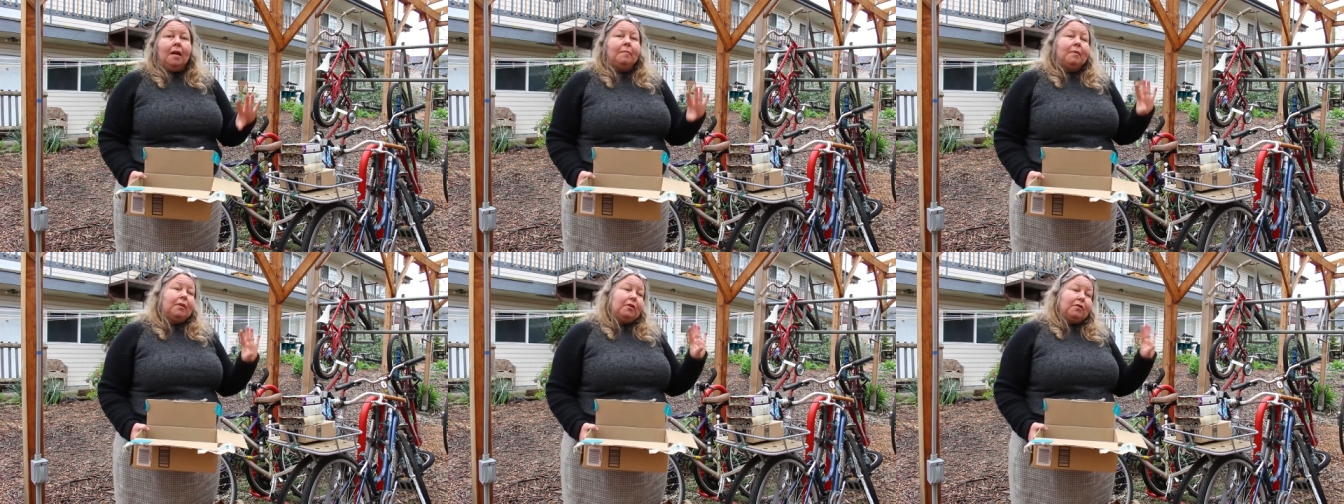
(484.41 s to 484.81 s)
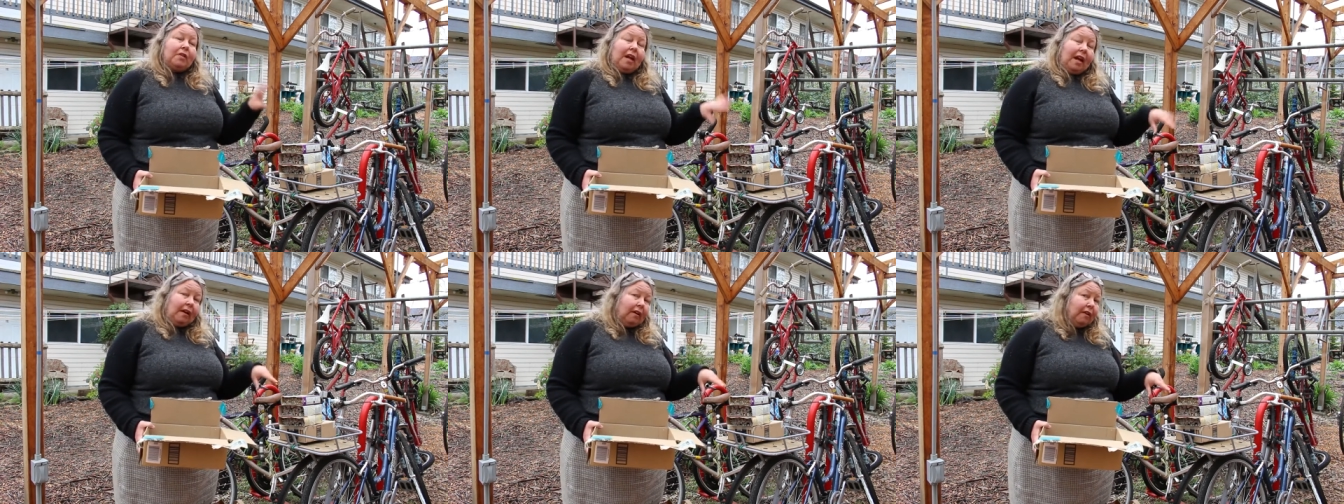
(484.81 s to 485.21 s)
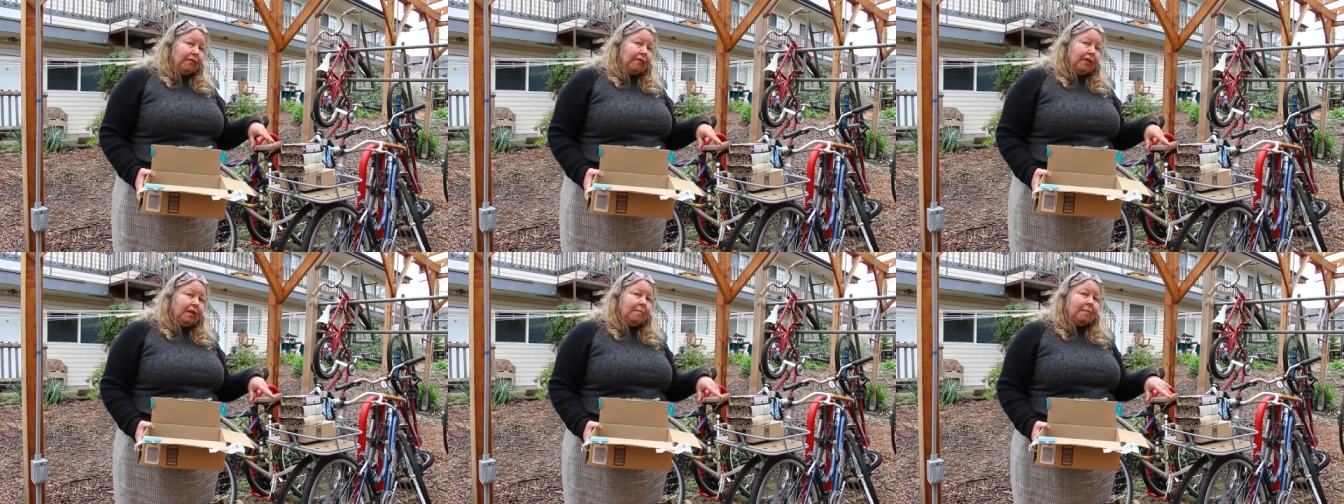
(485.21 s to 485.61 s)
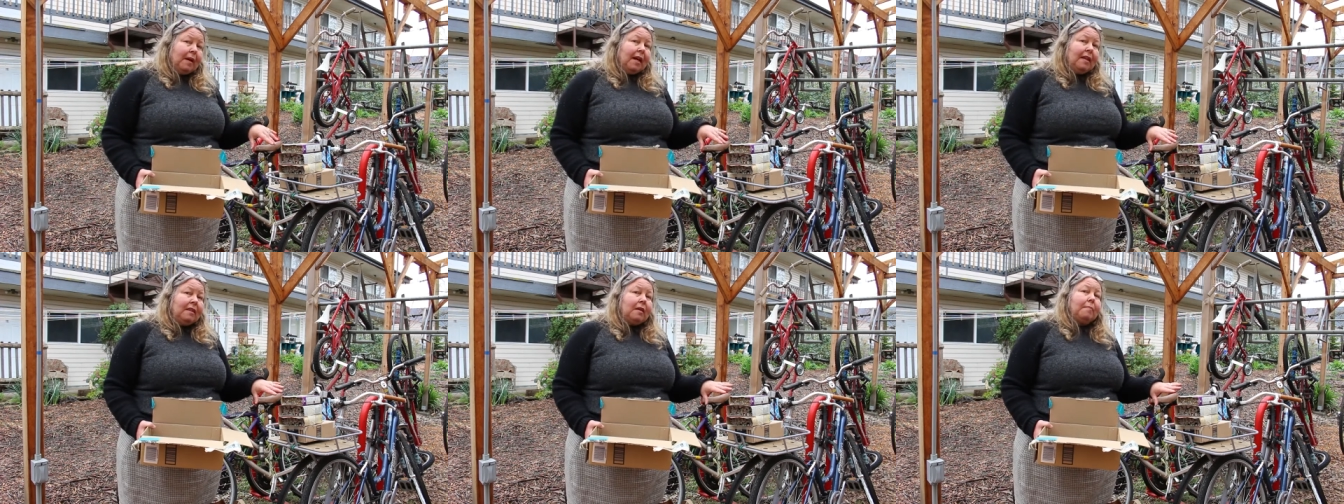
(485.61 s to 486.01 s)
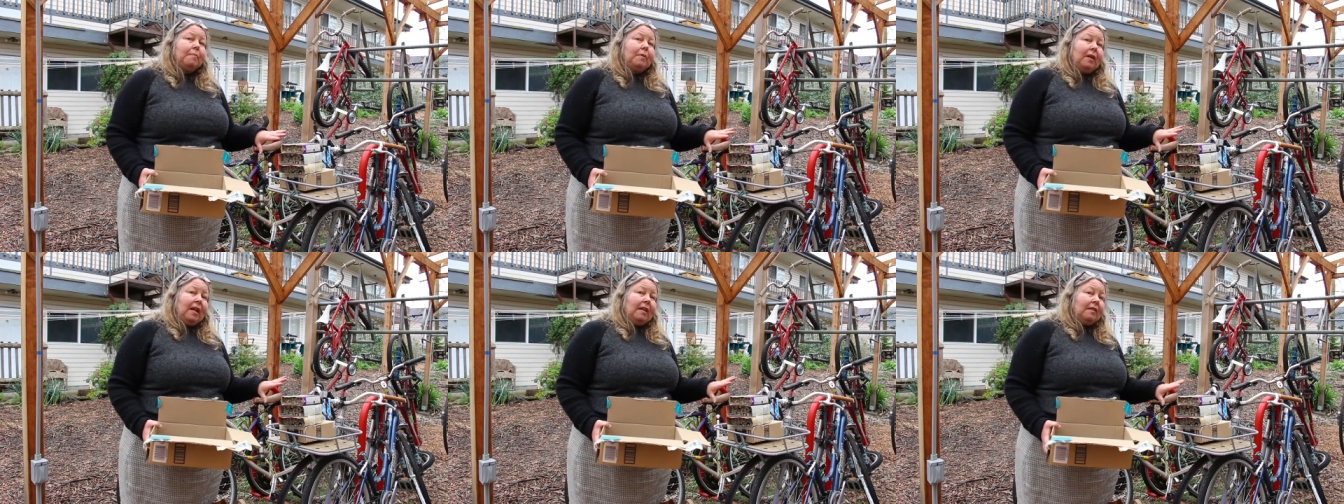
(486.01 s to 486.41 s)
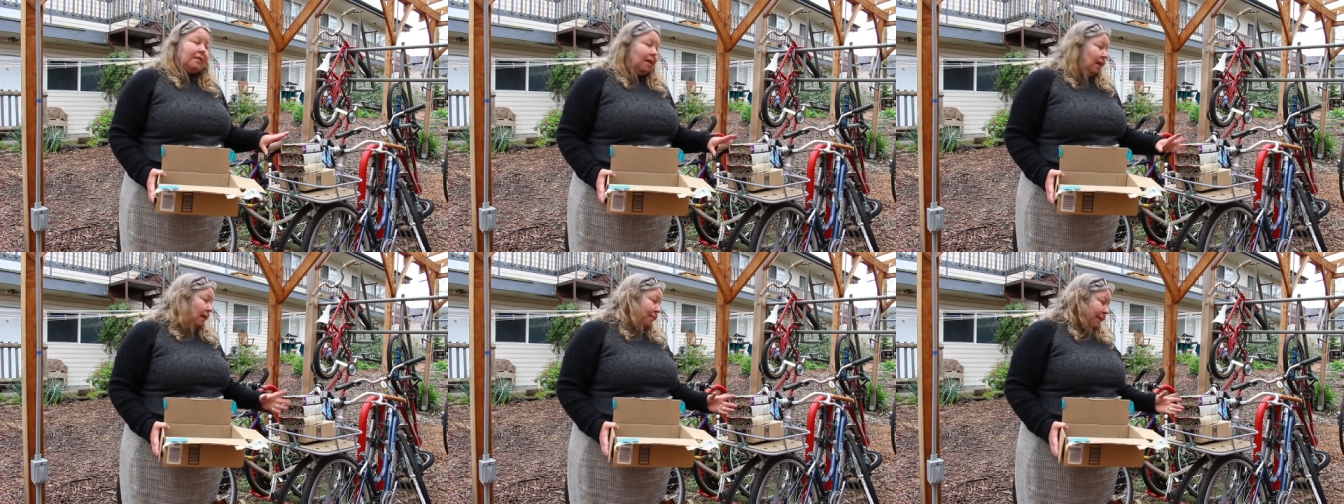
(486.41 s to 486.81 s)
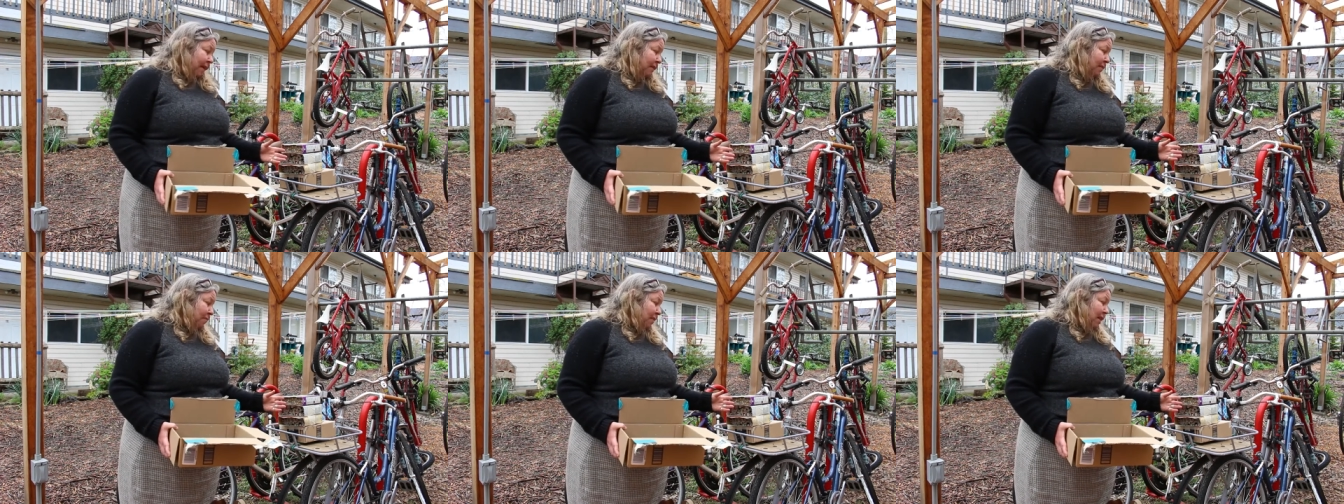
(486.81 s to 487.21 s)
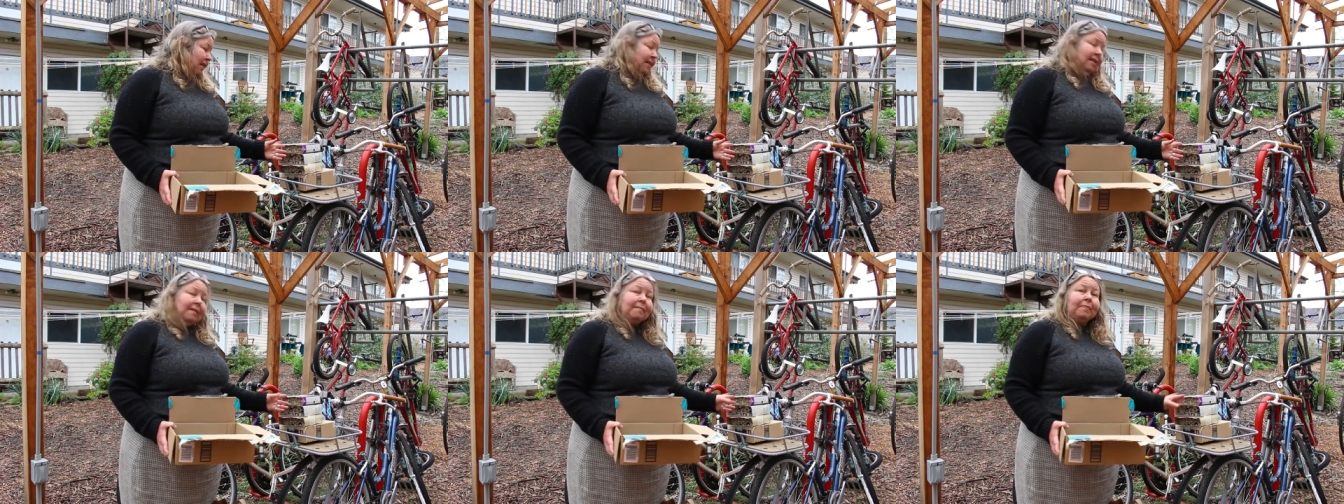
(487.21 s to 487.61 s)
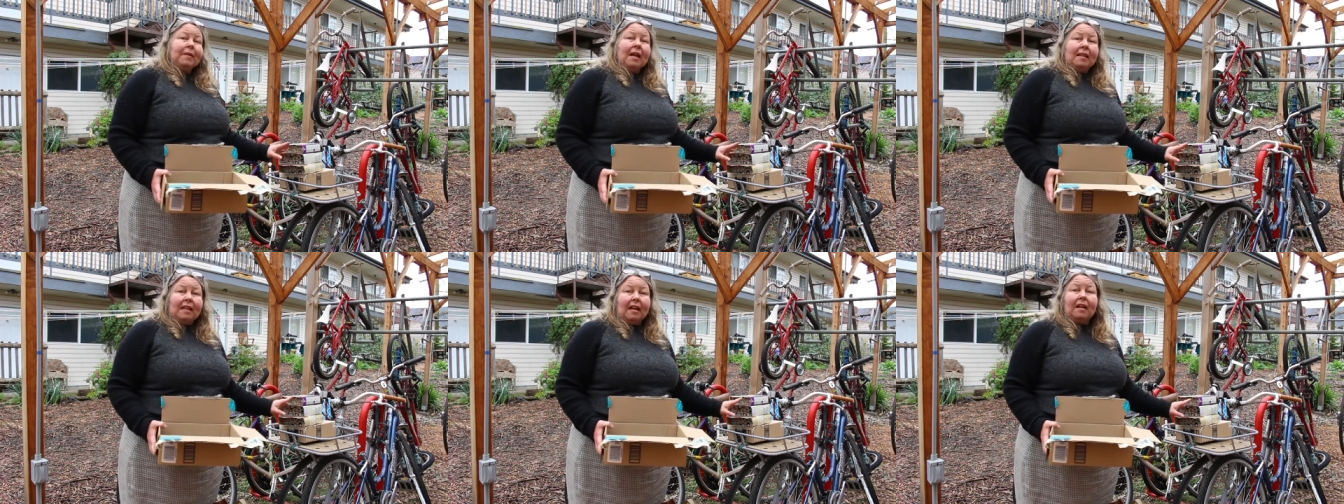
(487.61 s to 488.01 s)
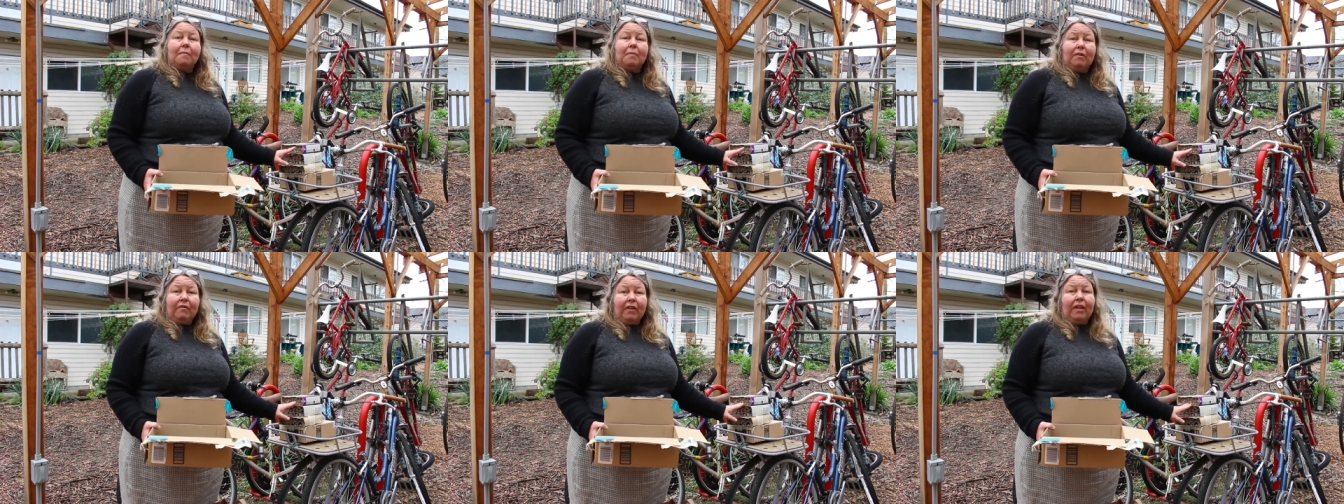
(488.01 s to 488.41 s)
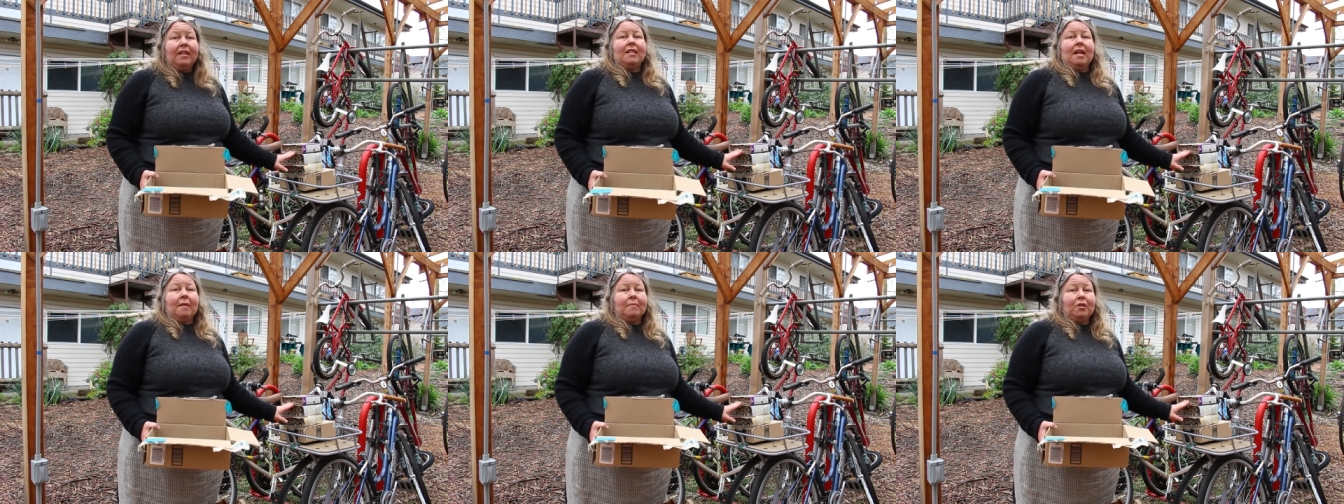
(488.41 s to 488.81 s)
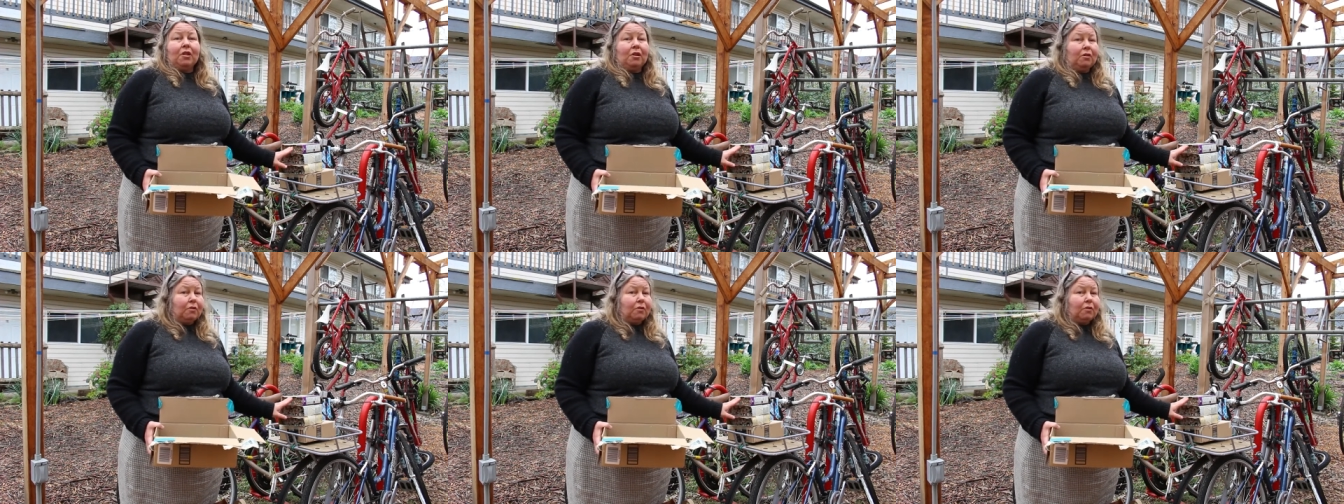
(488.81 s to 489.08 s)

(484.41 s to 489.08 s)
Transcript: but there's a hairy-footed mite that predates our mason bees that can be very damaging.